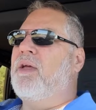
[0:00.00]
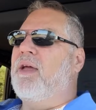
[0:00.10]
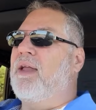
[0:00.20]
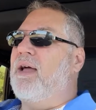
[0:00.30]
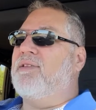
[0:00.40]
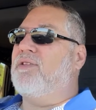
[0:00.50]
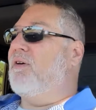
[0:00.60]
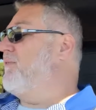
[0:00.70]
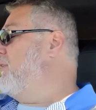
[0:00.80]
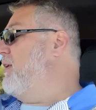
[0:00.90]
And I
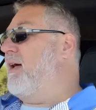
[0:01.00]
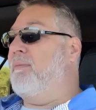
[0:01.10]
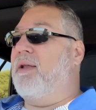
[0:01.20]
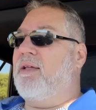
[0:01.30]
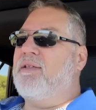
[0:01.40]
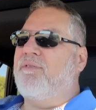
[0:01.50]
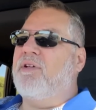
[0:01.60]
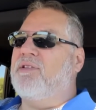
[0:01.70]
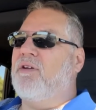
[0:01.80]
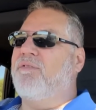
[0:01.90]
still feel, I mean, I
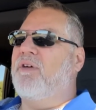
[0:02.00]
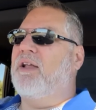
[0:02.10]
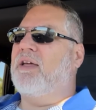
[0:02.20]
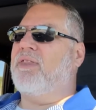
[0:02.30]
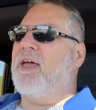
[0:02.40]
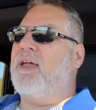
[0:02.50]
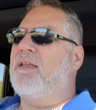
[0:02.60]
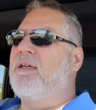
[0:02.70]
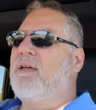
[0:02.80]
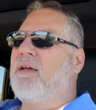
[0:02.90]
definitely still feel like that.
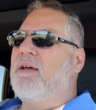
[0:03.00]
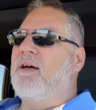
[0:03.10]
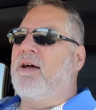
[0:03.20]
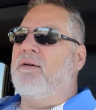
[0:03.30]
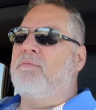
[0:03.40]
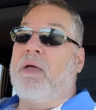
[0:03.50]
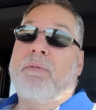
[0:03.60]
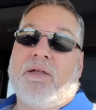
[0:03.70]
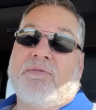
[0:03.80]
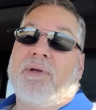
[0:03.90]
Uh,
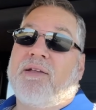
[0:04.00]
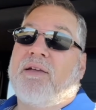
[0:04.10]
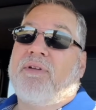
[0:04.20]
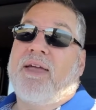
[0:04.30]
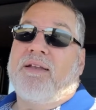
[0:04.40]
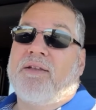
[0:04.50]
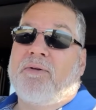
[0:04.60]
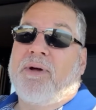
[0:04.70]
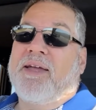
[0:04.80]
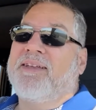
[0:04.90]
maybe it's because I've gained a little weight.